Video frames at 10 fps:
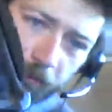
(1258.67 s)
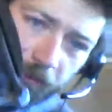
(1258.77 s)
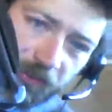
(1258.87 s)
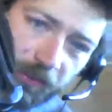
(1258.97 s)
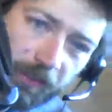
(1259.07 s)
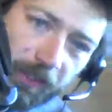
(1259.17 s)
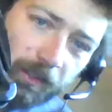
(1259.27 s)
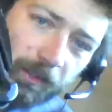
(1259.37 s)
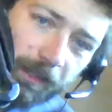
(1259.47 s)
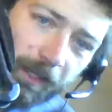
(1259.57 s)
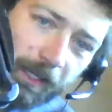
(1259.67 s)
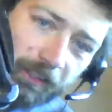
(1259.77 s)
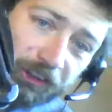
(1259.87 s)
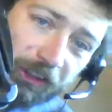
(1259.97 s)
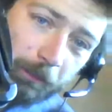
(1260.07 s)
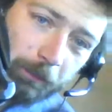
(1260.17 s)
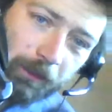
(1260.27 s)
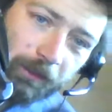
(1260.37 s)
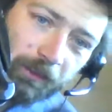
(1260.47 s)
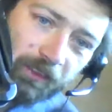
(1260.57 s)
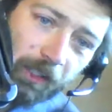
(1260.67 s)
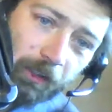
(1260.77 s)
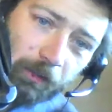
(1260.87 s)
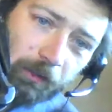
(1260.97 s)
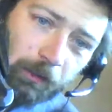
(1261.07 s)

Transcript: see that S shape in the tail.